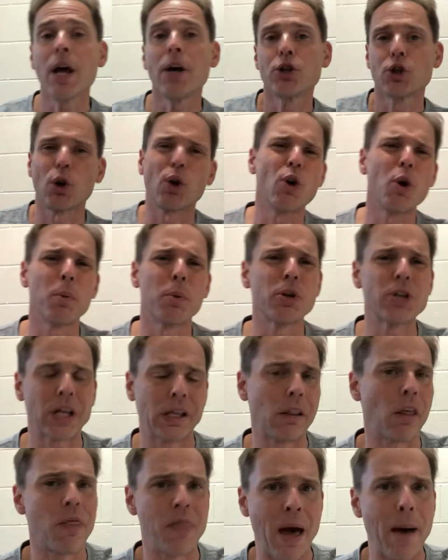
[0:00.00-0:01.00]
So Cooper's
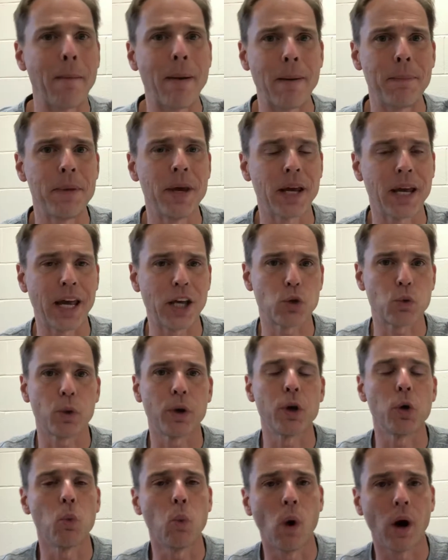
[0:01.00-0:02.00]
saying that might be a case where
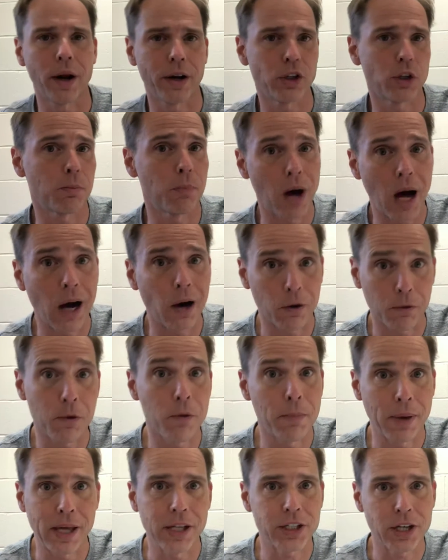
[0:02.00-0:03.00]
you want a
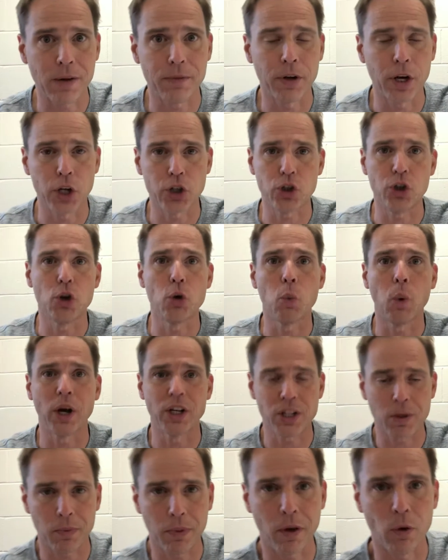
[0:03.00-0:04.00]
topography-based definition. You
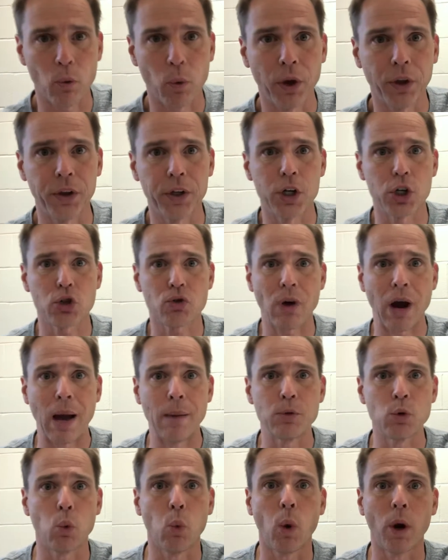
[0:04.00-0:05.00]
want something that really
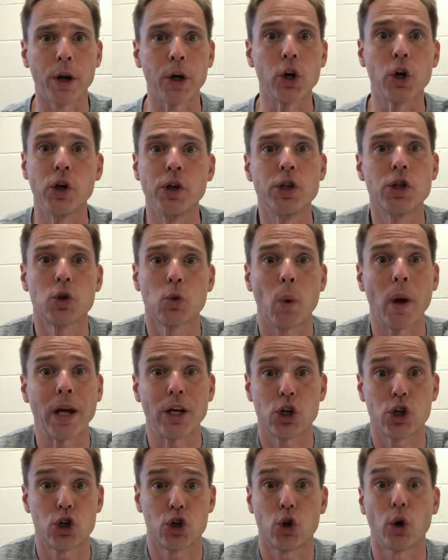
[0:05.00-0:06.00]
describes what a good swing
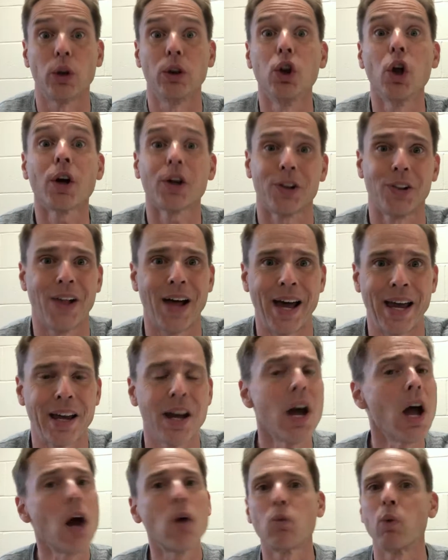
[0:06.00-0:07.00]
should look like
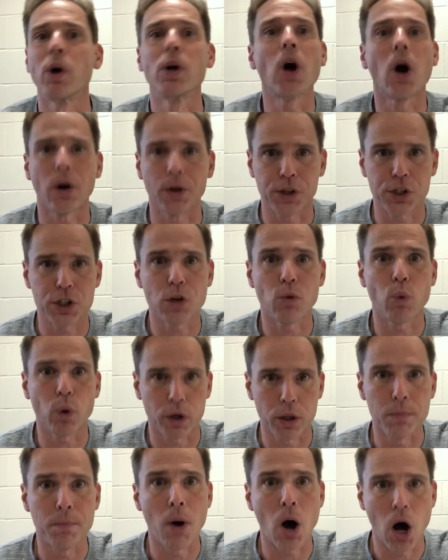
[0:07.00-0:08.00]
regardless of
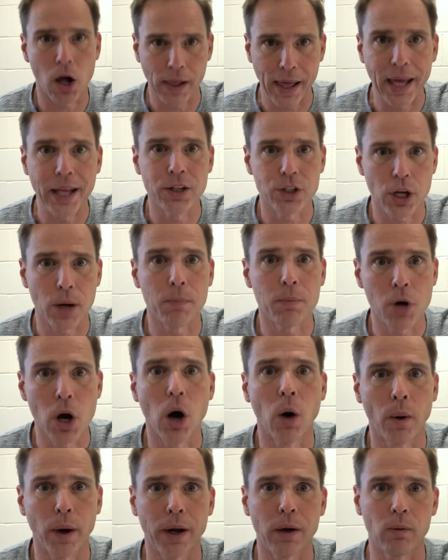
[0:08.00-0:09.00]
where the ball ends up
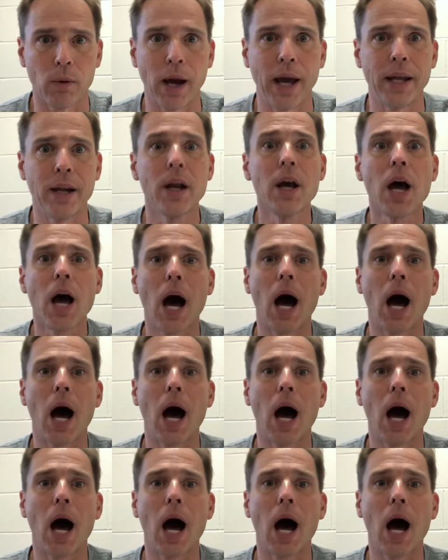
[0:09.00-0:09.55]
going, right?